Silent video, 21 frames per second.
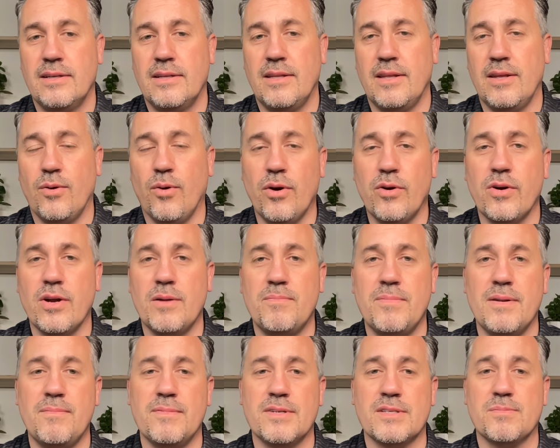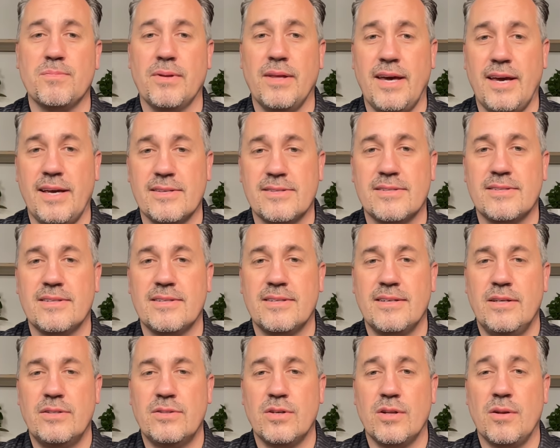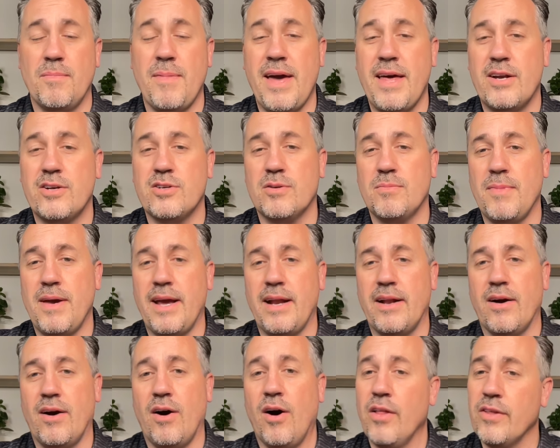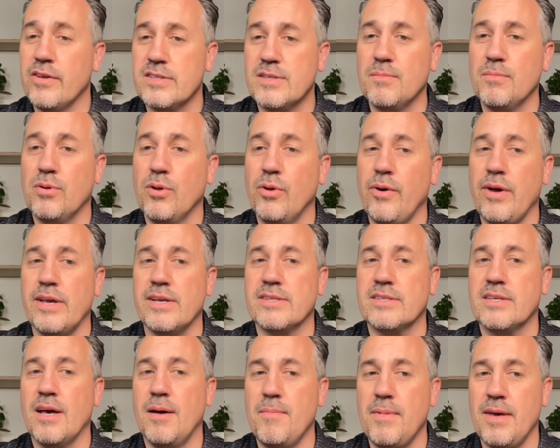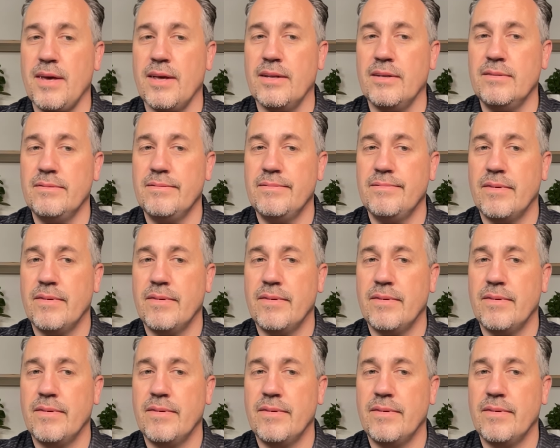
the order had been misplaced, so the manager made all his employees come in,